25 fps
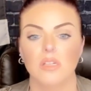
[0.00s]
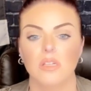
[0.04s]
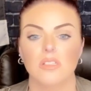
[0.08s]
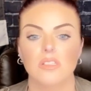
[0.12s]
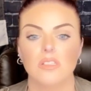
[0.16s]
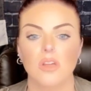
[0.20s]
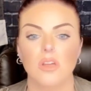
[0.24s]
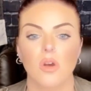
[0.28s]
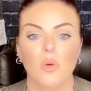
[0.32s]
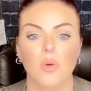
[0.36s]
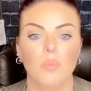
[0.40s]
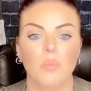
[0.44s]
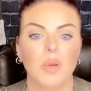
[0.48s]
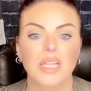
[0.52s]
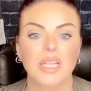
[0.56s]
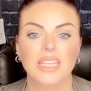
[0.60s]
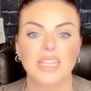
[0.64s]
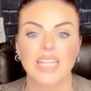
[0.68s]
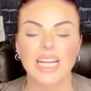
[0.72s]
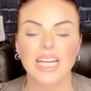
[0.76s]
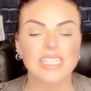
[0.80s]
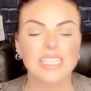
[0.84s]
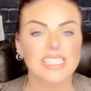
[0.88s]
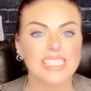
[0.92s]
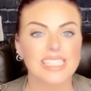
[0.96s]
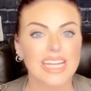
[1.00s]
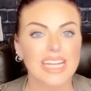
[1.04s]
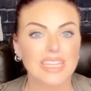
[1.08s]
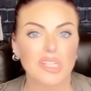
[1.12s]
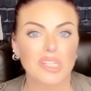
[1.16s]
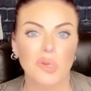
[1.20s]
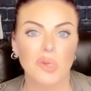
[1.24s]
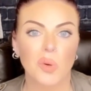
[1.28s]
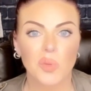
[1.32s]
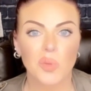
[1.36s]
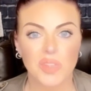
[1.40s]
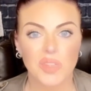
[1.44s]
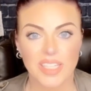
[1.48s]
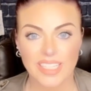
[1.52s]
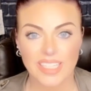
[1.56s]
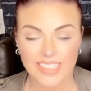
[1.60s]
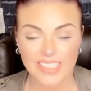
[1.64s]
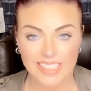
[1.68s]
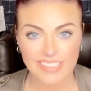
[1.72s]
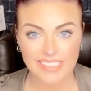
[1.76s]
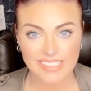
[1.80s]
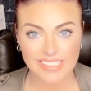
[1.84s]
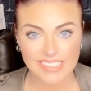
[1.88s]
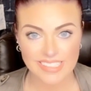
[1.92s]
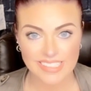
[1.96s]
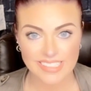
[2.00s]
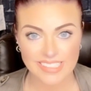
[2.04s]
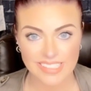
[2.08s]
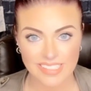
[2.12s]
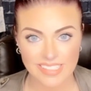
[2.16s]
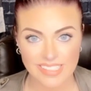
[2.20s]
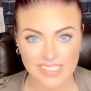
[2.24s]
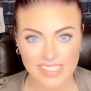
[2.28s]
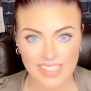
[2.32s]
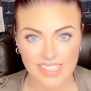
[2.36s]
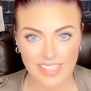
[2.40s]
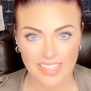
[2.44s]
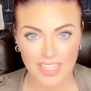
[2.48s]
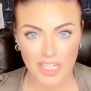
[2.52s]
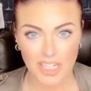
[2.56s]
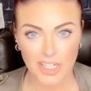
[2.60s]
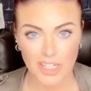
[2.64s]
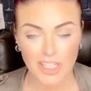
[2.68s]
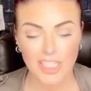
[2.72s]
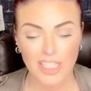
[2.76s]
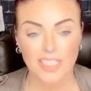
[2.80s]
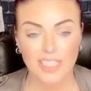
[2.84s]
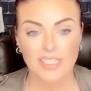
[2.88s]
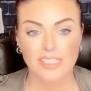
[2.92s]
So, but that's not the only inconsistency here.